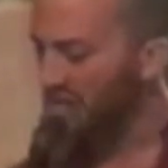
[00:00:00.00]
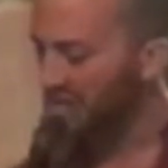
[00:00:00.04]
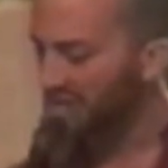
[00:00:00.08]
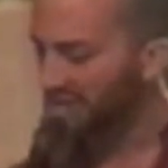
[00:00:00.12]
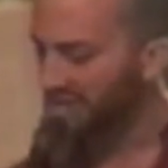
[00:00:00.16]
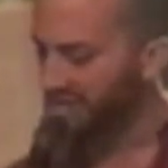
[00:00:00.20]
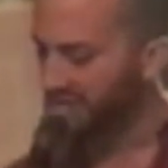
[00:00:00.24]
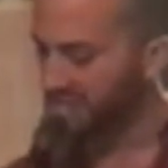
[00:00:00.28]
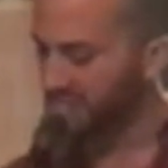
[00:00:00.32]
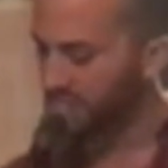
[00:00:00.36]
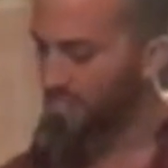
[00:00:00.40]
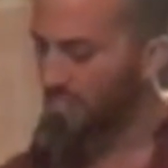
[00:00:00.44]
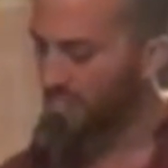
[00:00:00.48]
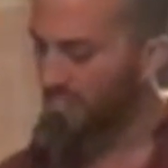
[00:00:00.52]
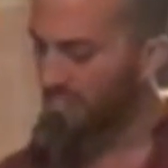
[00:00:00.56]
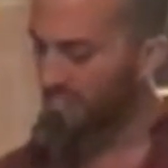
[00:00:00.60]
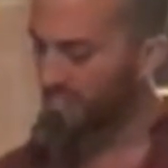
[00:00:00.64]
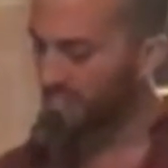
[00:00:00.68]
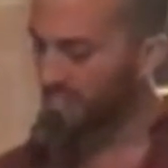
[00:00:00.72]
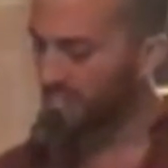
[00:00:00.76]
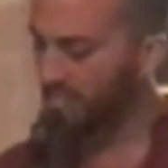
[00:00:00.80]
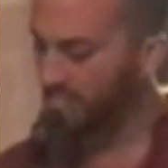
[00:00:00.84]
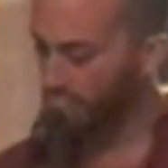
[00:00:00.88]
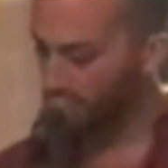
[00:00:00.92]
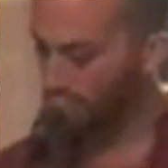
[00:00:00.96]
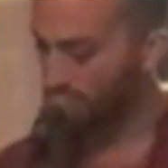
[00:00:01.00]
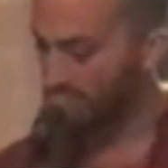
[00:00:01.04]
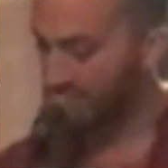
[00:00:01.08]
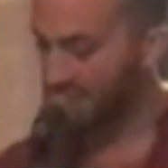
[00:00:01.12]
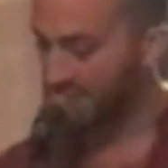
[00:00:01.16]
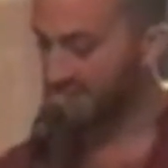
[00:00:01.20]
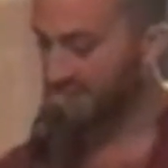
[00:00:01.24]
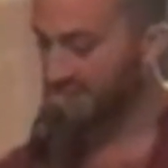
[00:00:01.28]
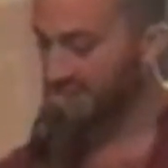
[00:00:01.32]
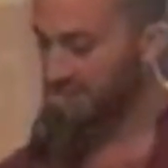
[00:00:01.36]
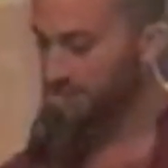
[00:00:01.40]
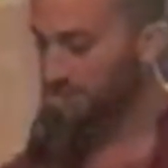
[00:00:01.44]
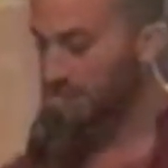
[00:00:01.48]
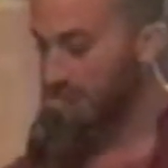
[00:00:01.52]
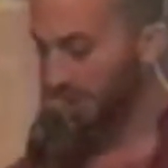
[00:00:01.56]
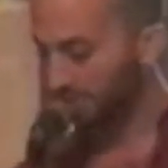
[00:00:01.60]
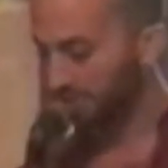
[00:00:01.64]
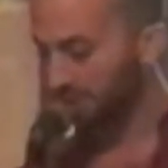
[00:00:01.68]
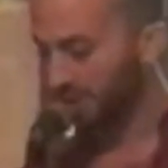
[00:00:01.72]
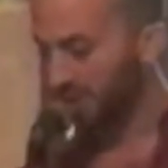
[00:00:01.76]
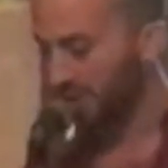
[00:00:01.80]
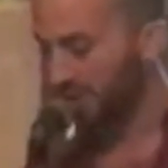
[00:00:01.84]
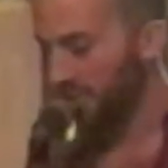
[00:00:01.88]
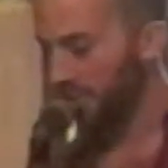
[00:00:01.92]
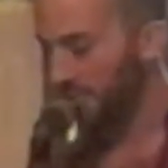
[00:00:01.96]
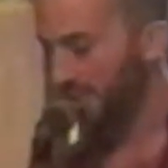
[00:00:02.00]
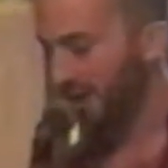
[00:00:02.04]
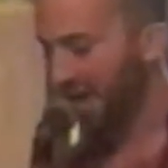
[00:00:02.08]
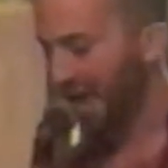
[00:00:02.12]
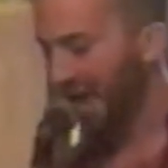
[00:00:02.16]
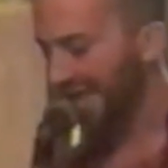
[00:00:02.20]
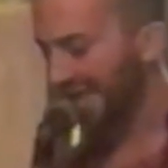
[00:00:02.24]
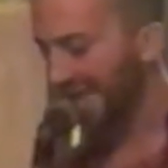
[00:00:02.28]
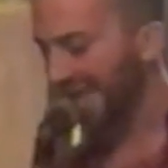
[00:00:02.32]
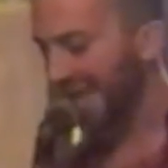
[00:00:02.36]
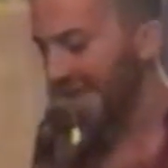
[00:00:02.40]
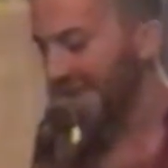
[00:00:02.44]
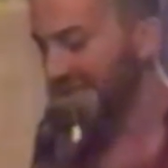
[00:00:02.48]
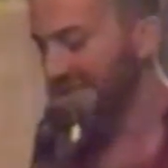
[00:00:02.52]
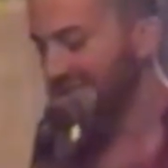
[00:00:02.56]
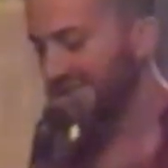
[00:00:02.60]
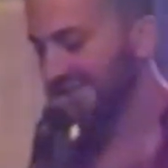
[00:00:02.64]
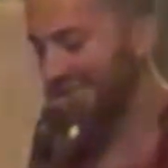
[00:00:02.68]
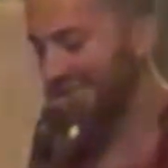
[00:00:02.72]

all of us humans, Pumpkin, but I can